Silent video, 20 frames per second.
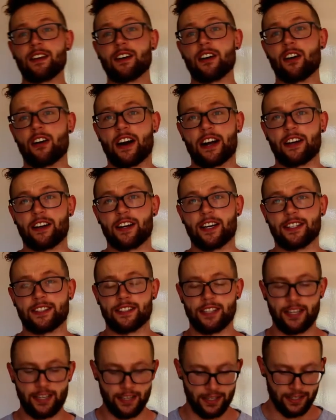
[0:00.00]
Alright
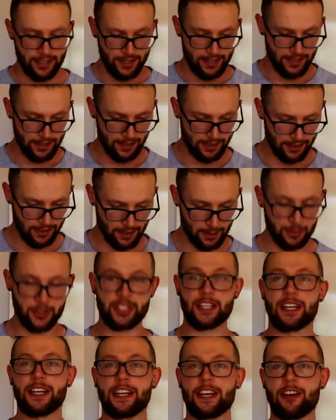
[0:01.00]
guys, I'm
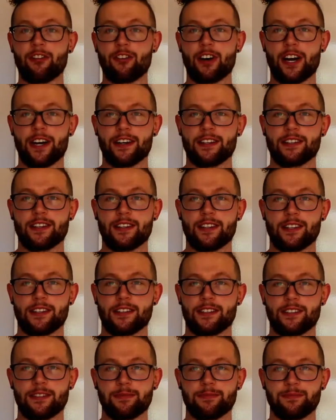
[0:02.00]
just going to get right into
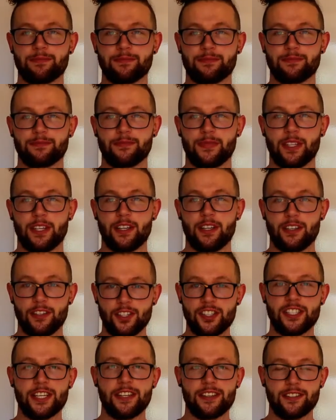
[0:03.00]
this. You
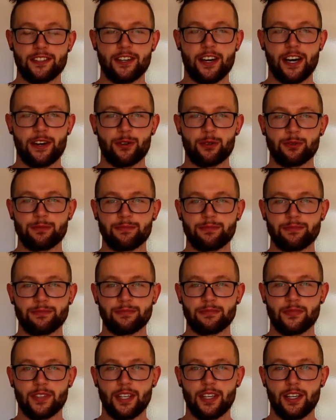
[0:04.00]
see the title,
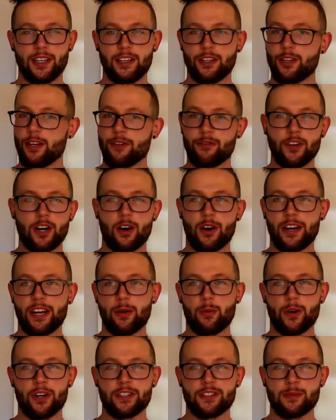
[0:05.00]
you have no
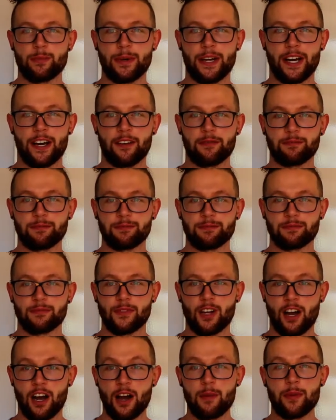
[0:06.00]
idea what it's about.
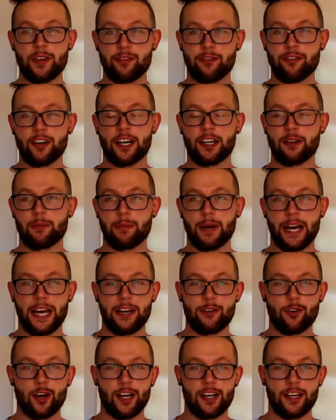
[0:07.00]
I'm in fucking
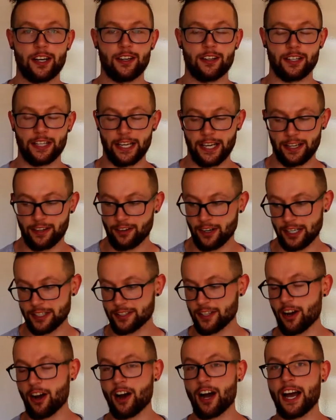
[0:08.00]
pain right now, okay
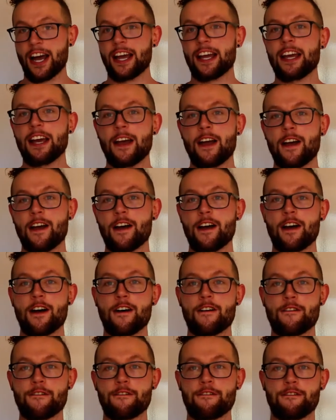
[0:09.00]
guys? I
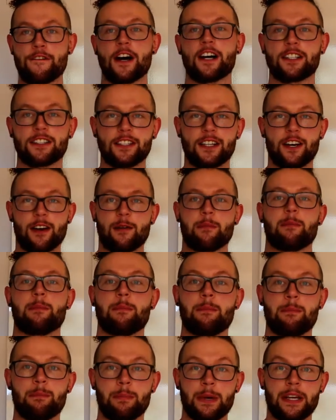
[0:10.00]
fucked up
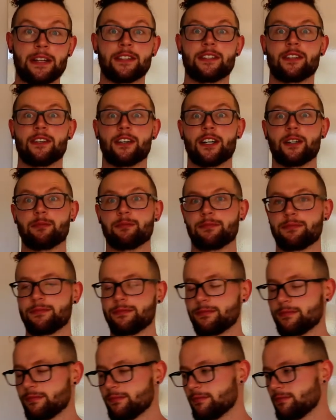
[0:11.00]
big time.
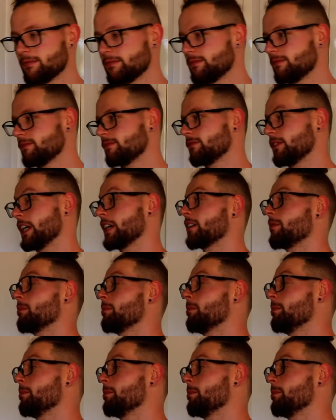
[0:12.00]
Fucking